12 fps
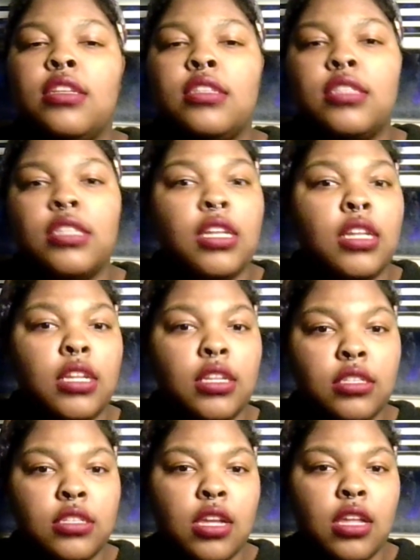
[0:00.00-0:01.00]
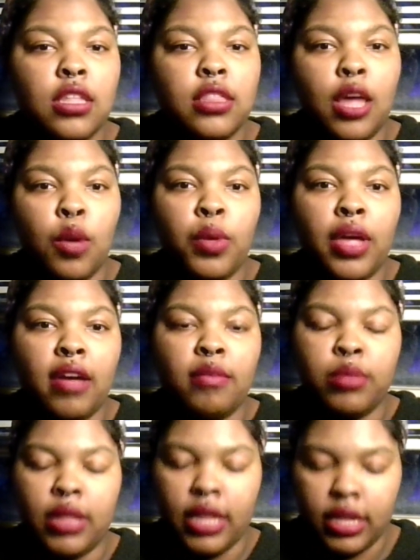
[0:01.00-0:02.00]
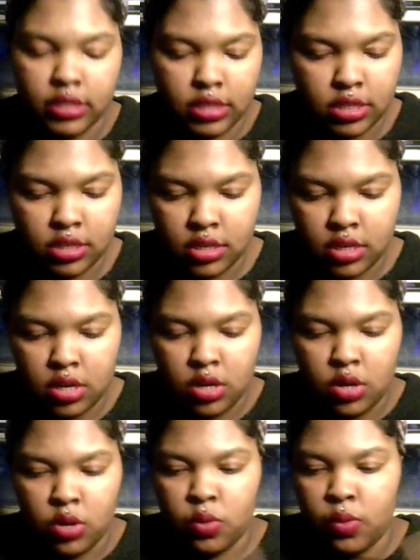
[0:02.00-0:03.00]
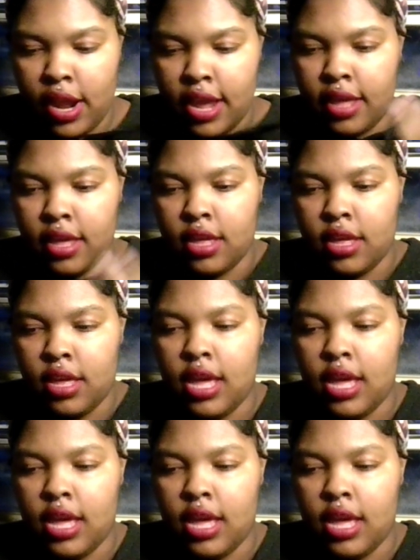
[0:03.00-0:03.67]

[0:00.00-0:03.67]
the seeds that we have planted, right?